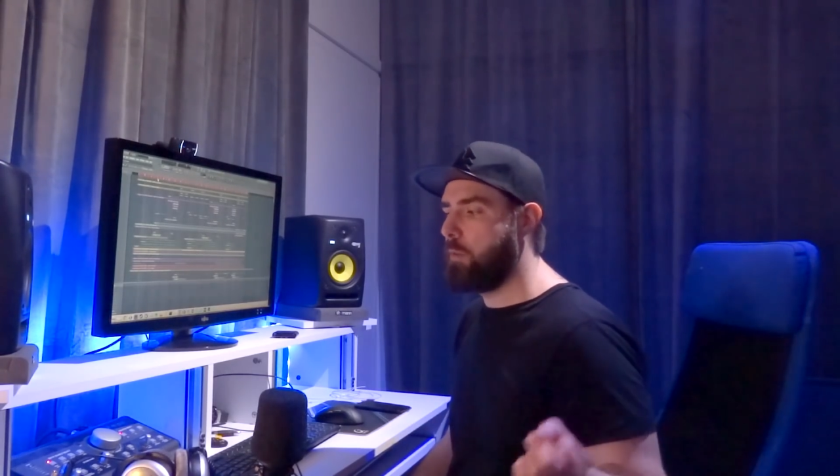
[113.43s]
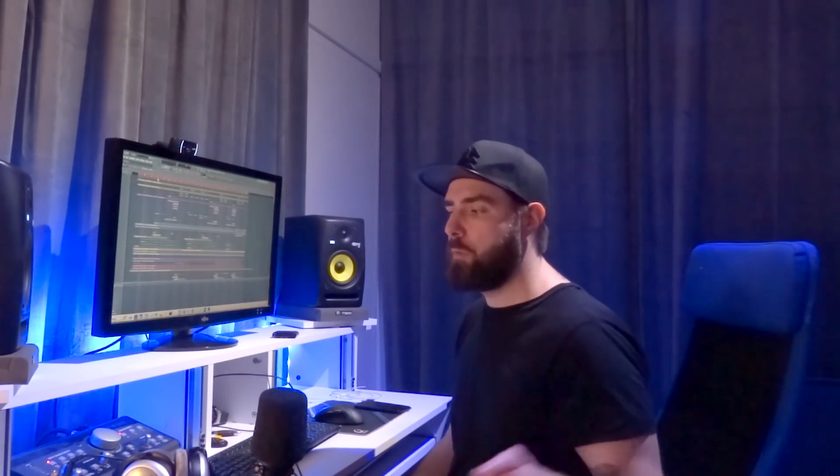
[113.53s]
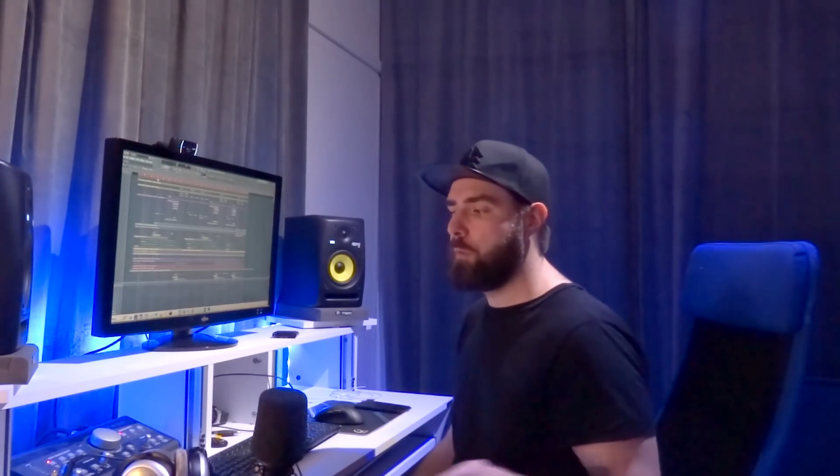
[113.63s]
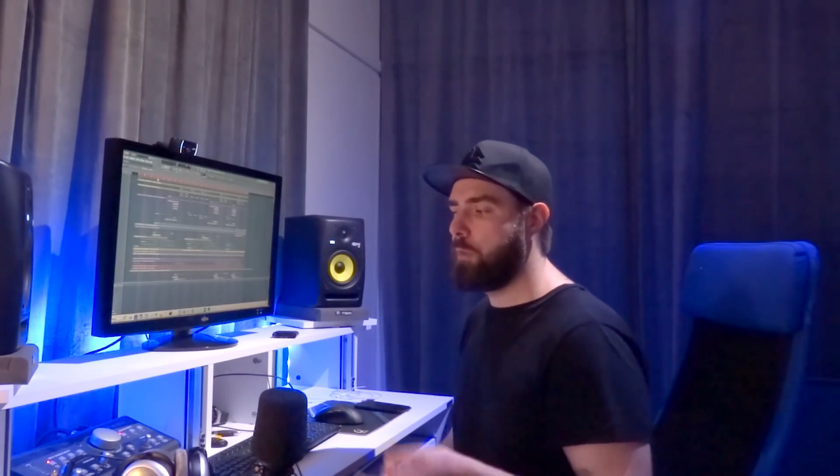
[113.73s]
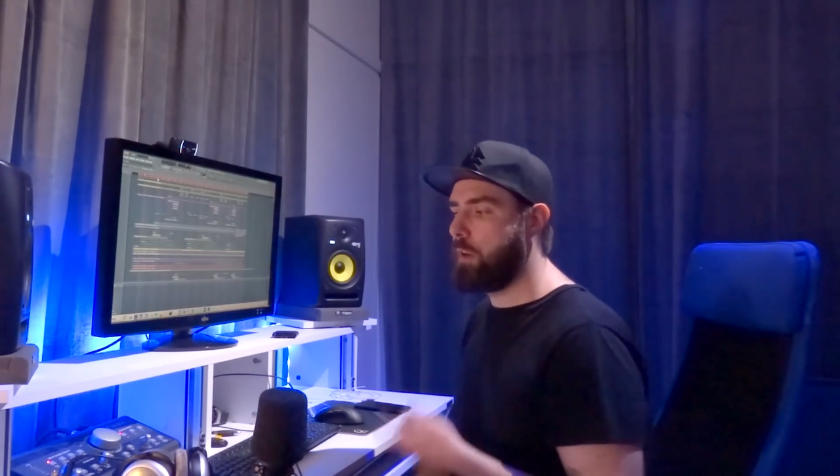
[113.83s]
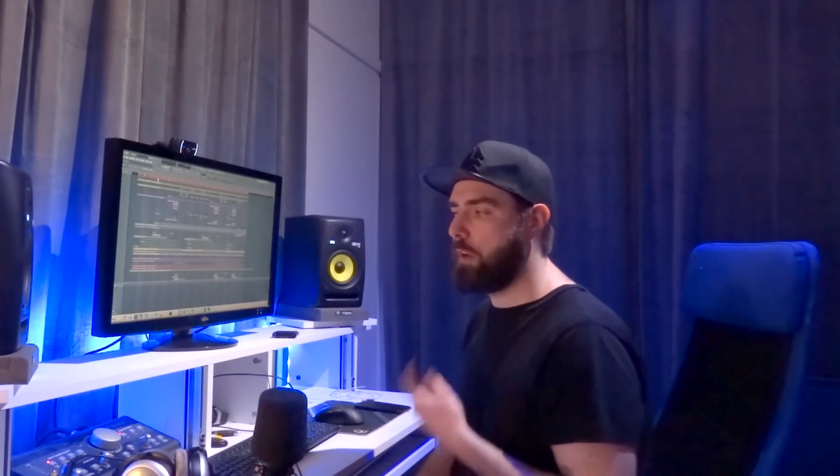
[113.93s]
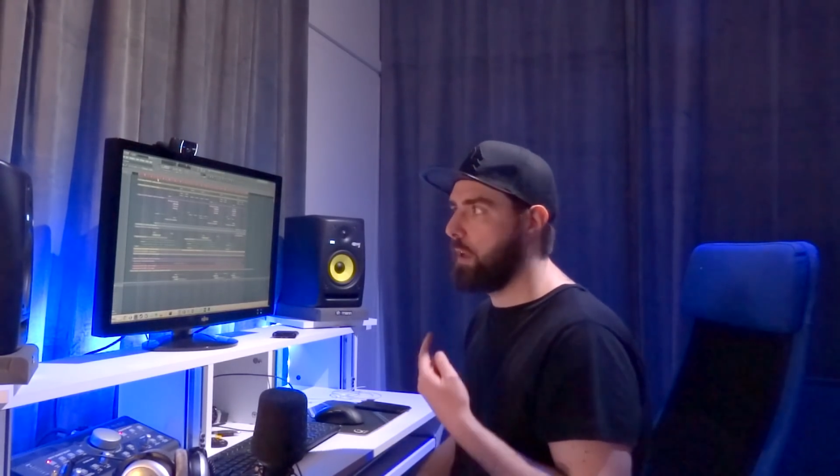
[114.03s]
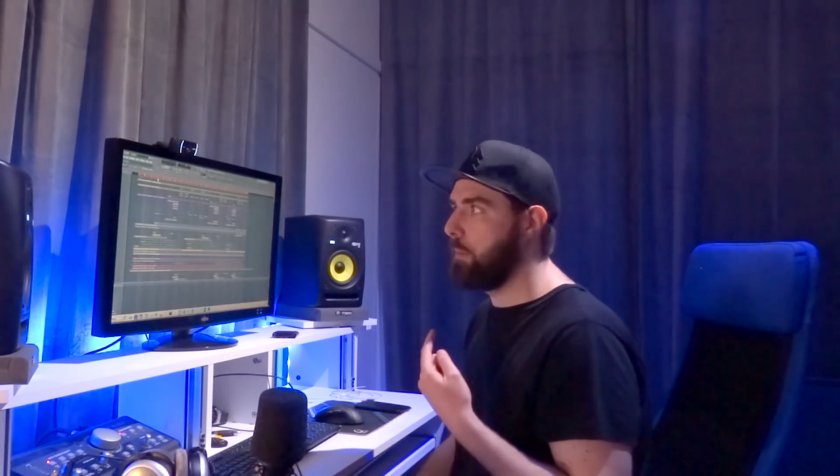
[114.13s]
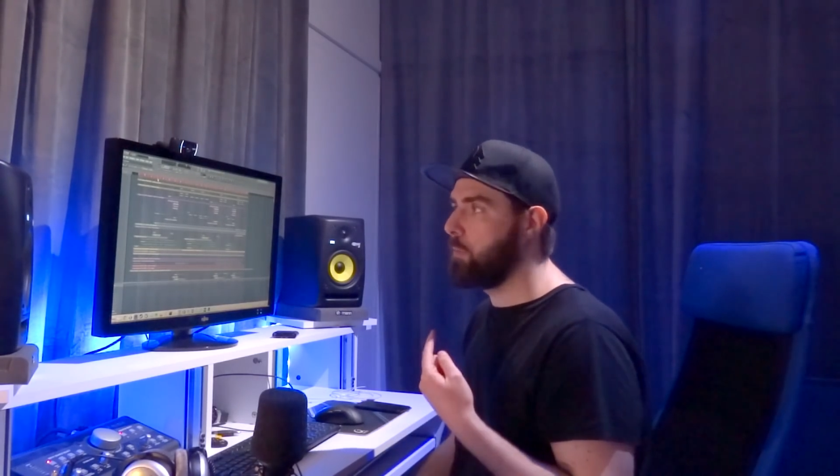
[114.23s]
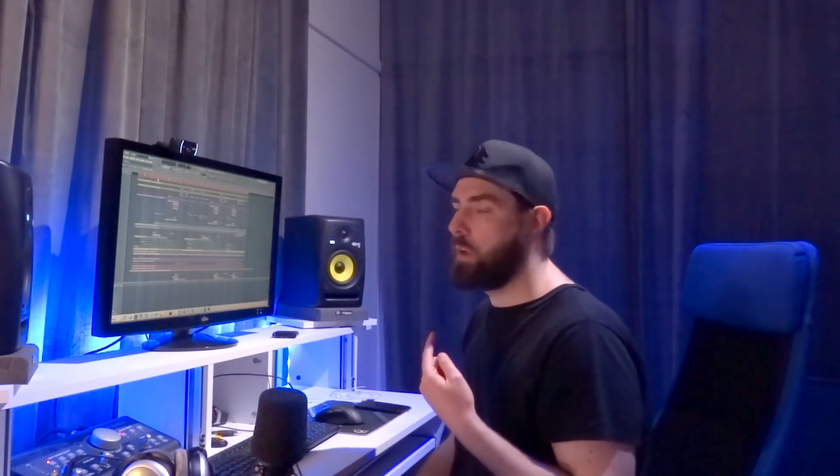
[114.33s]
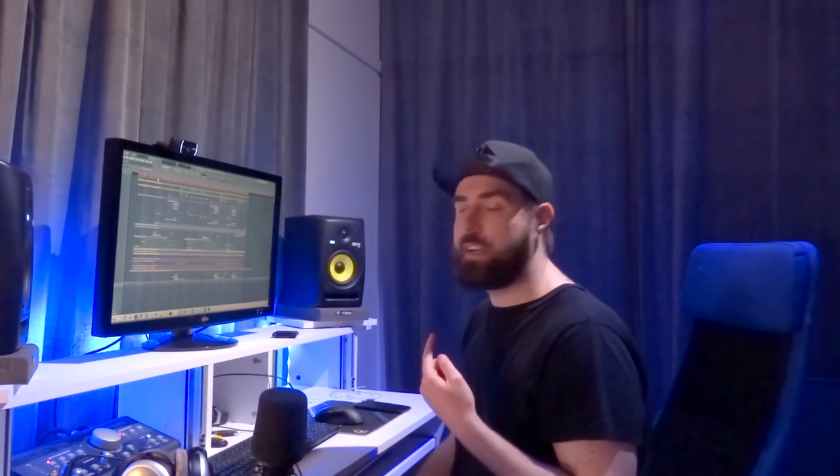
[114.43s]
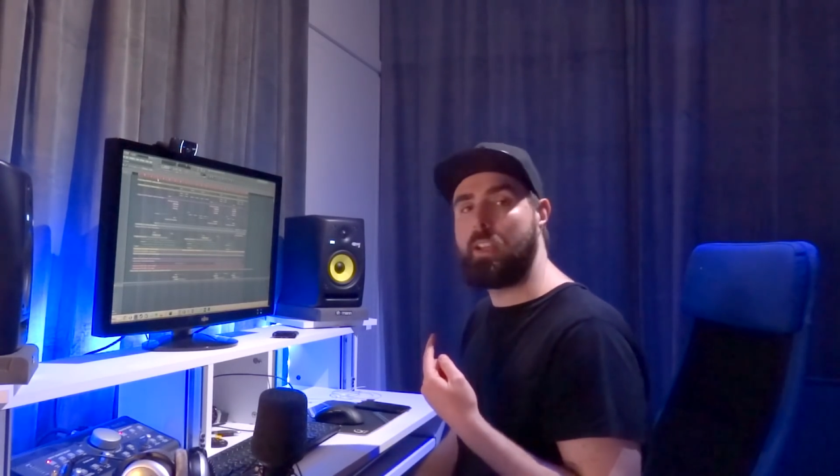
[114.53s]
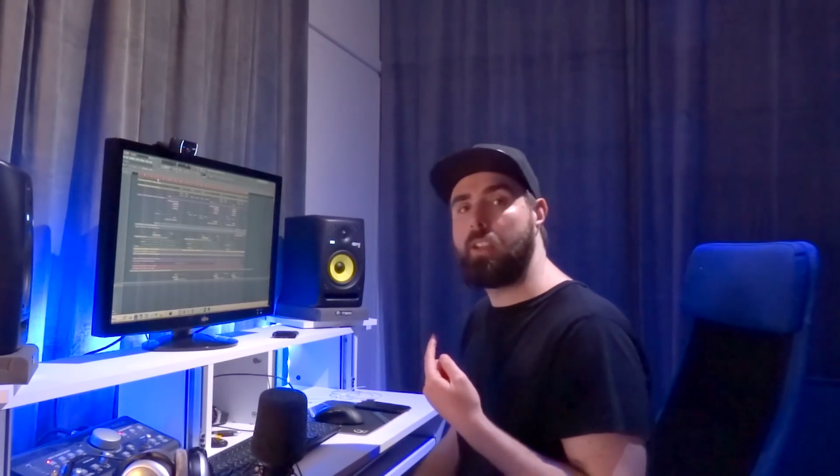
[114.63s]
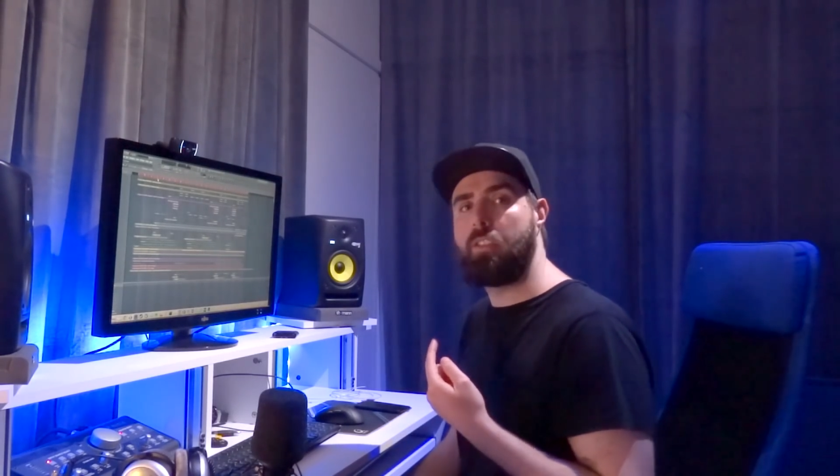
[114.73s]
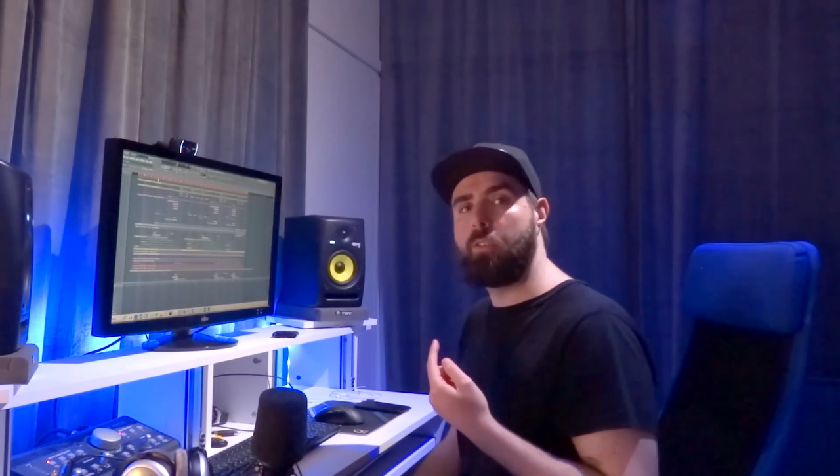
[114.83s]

I'm running it